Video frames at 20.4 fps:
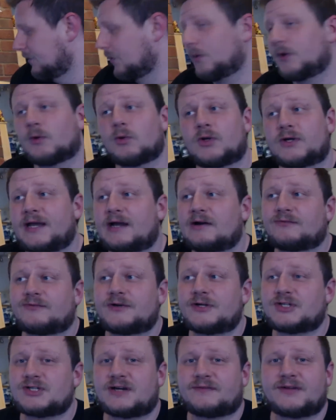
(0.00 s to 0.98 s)
But we all look out
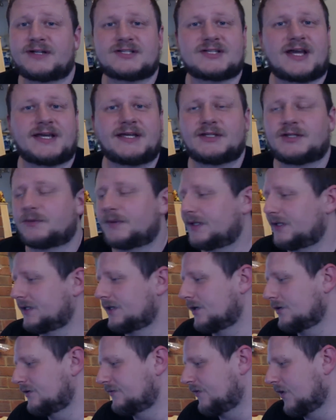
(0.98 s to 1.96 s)
for each other. That's how you do it.
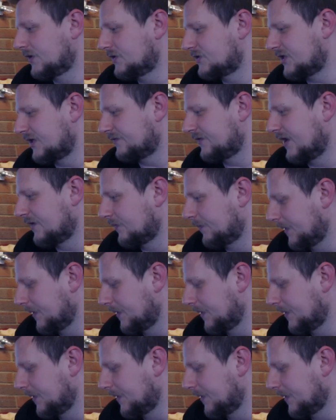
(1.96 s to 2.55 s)
You know, you find stuff that